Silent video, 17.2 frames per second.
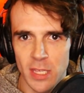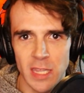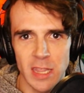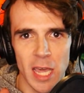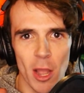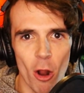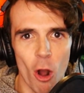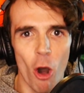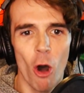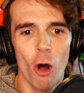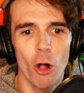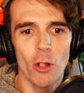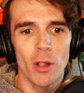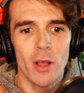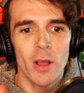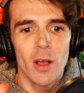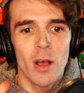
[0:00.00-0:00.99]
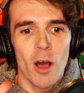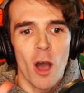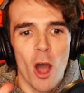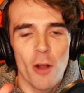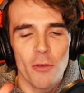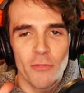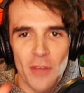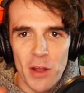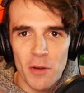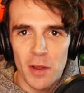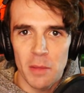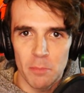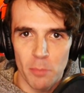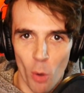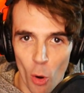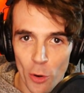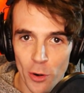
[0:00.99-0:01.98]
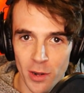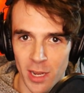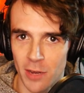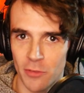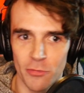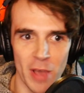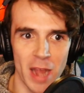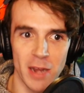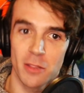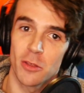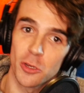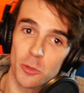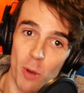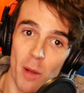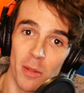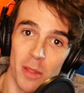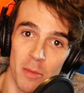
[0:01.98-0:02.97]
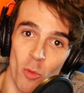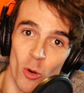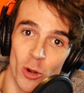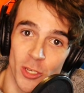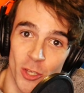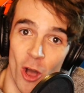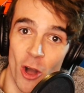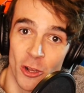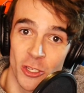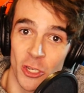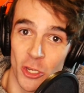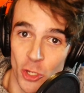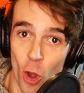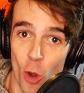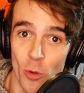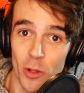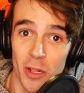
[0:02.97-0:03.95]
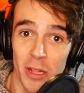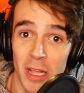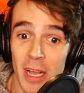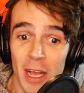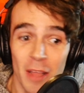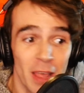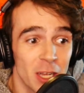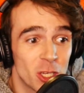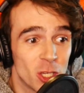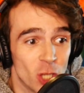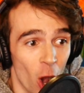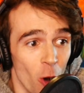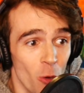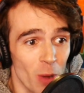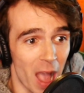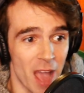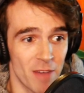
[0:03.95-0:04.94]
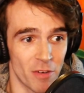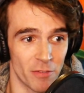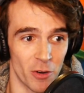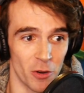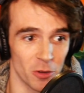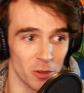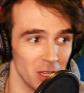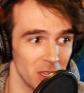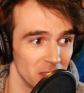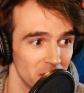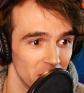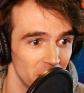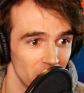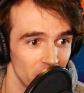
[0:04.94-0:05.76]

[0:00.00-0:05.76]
Like, they all are very important. In fact, there's probably more songs in total that don't have a vocalist.